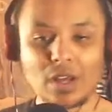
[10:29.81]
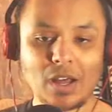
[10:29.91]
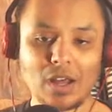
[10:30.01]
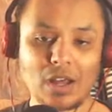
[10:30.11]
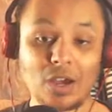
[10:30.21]

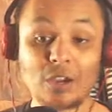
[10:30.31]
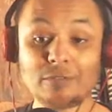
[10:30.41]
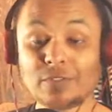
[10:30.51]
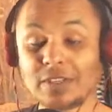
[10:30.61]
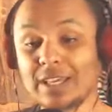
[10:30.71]

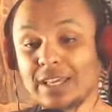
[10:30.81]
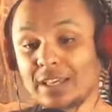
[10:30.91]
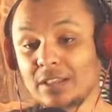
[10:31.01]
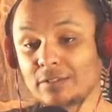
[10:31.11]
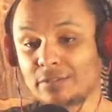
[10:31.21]

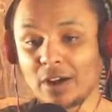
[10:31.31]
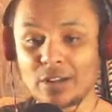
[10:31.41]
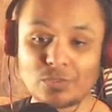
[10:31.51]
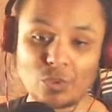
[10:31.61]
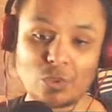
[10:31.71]
Hopefully the
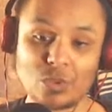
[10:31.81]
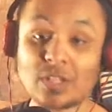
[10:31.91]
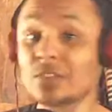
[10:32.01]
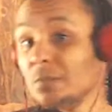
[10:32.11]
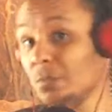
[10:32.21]
fast forward
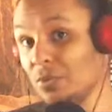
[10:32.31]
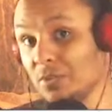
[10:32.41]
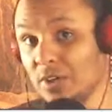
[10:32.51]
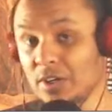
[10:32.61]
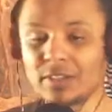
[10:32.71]
doesn't
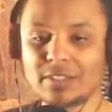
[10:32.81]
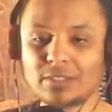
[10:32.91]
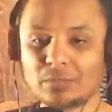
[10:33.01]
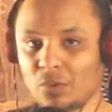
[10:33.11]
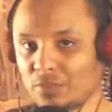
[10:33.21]
bother
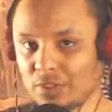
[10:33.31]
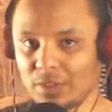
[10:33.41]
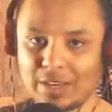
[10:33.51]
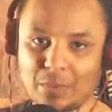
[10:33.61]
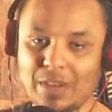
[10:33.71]
you.
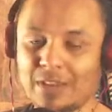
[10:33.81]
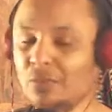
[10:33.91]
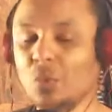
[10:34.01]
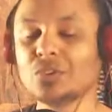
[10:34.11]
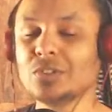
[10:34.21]
Anyway, if
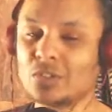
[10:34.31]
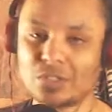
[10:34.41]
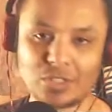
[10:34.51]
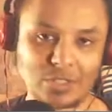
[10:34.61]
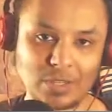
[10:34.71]
you're watching us on
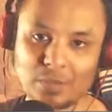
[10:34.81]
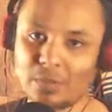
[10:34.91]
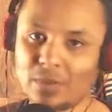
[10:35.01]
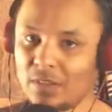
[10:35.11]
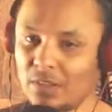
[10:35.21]
YouTube,
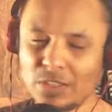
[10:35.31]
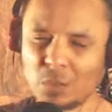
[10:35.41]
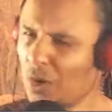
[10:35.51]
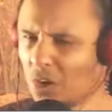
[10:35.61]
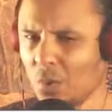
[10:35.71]
you
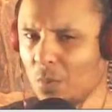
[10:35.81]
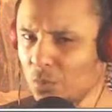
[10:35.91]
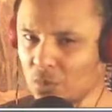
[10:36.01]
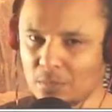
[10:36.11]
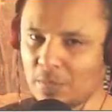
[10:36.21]
won't know what I'm
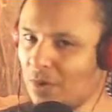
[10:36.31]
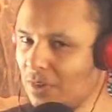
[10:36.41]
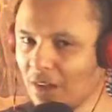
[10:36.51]
talking about.